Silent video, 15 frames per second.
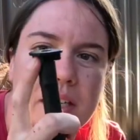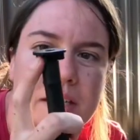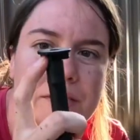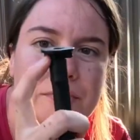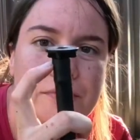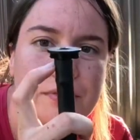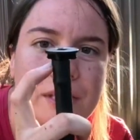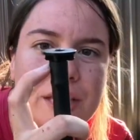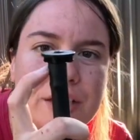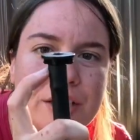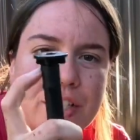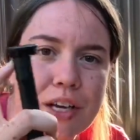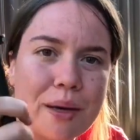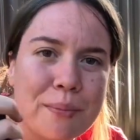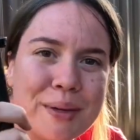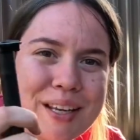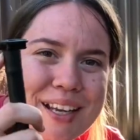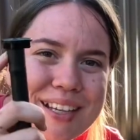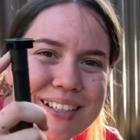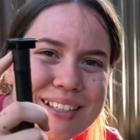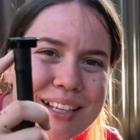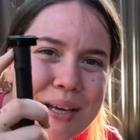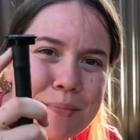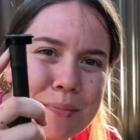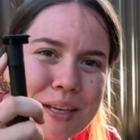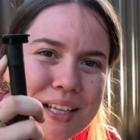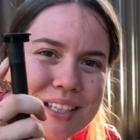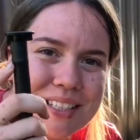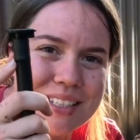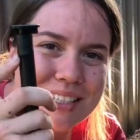is flush up against that
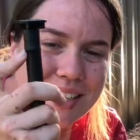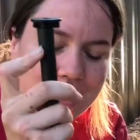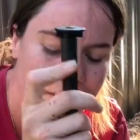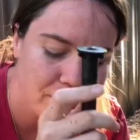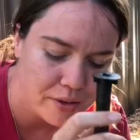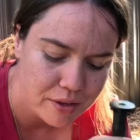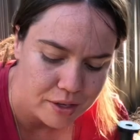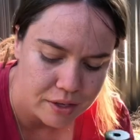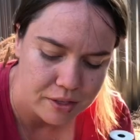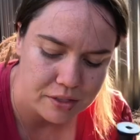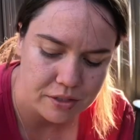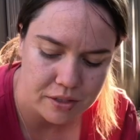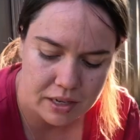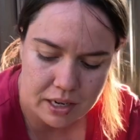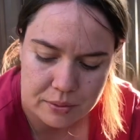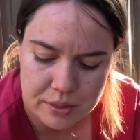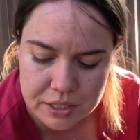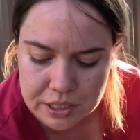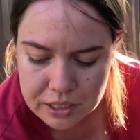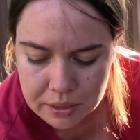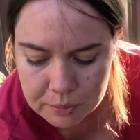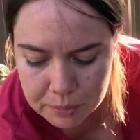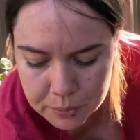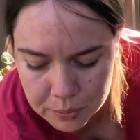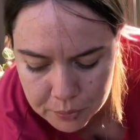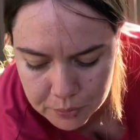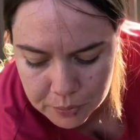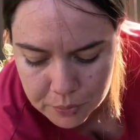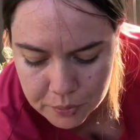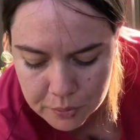piece now. So now we're just going to
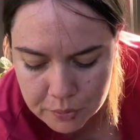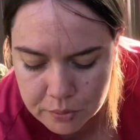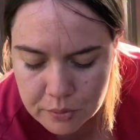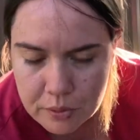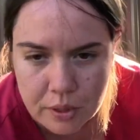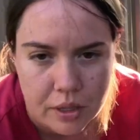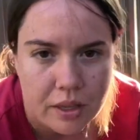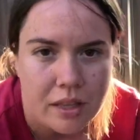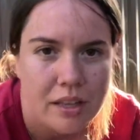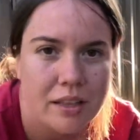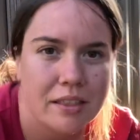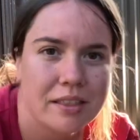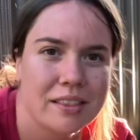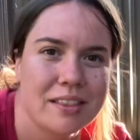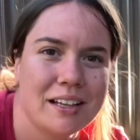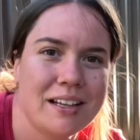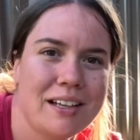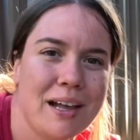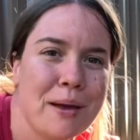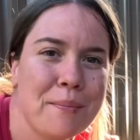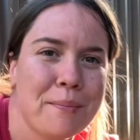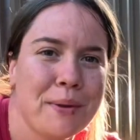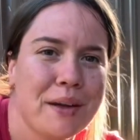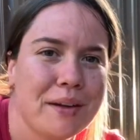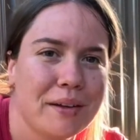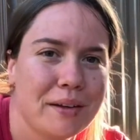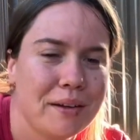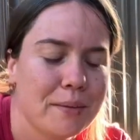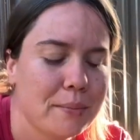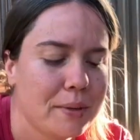pull the clamp
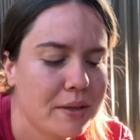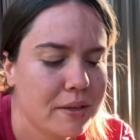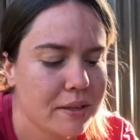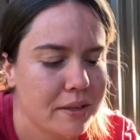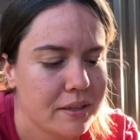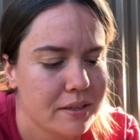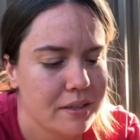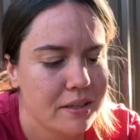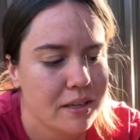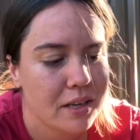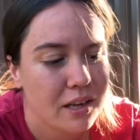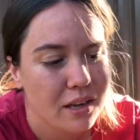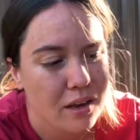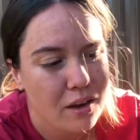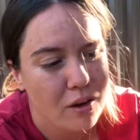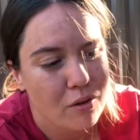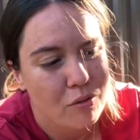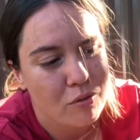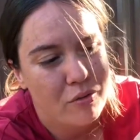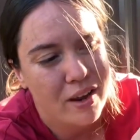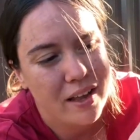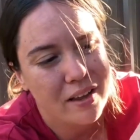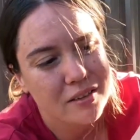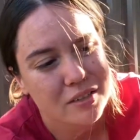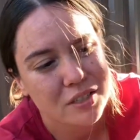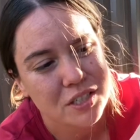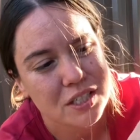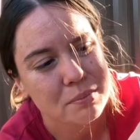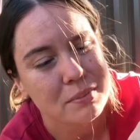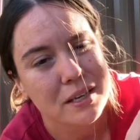back up around
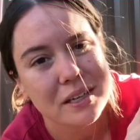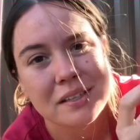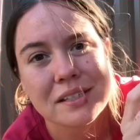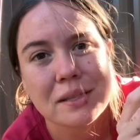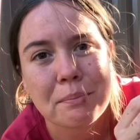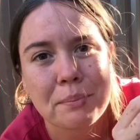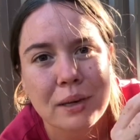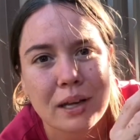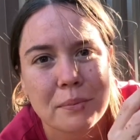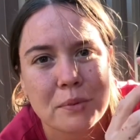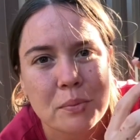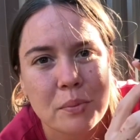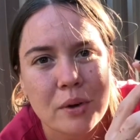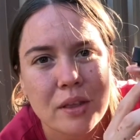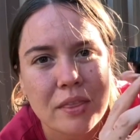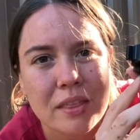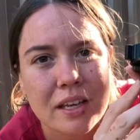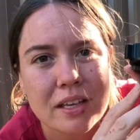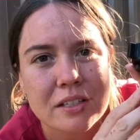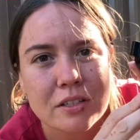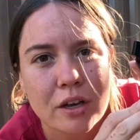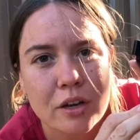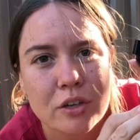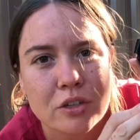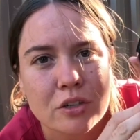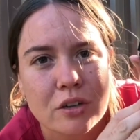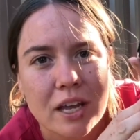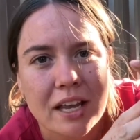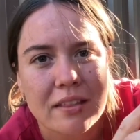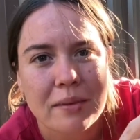just past the barbed point there. So you
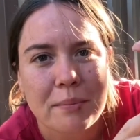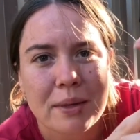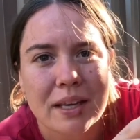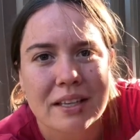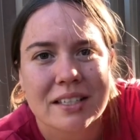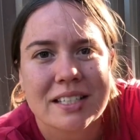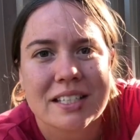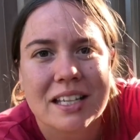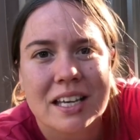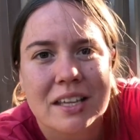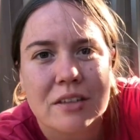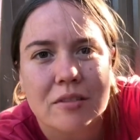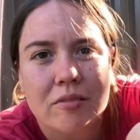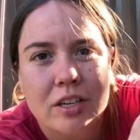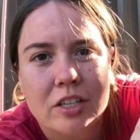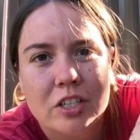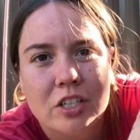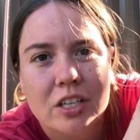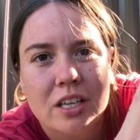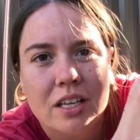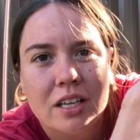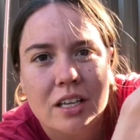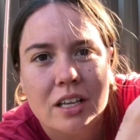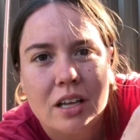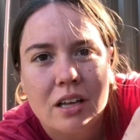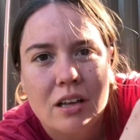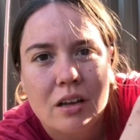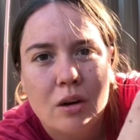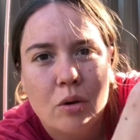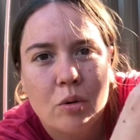should either be able to see the ridge there
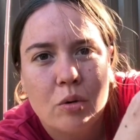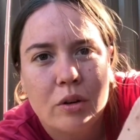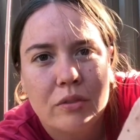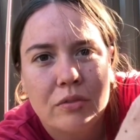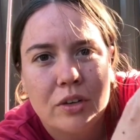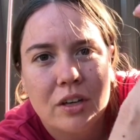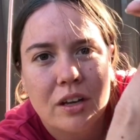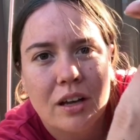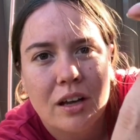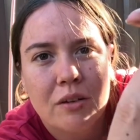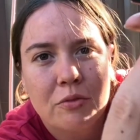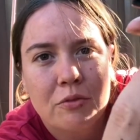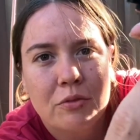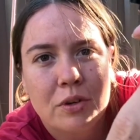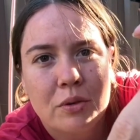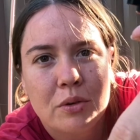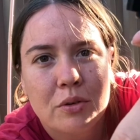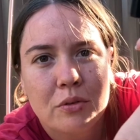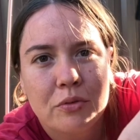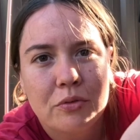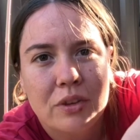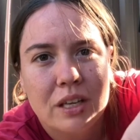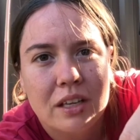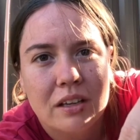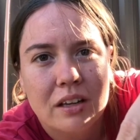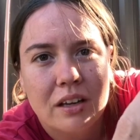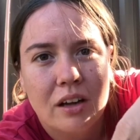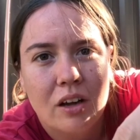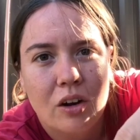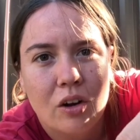or if you can't feel your
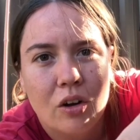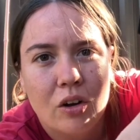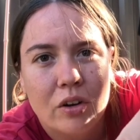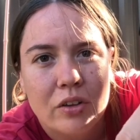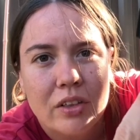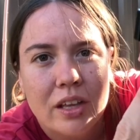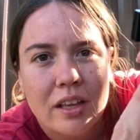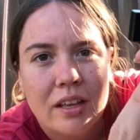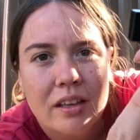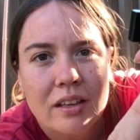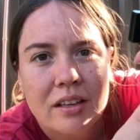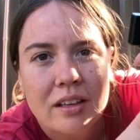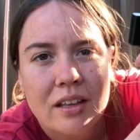finger along there,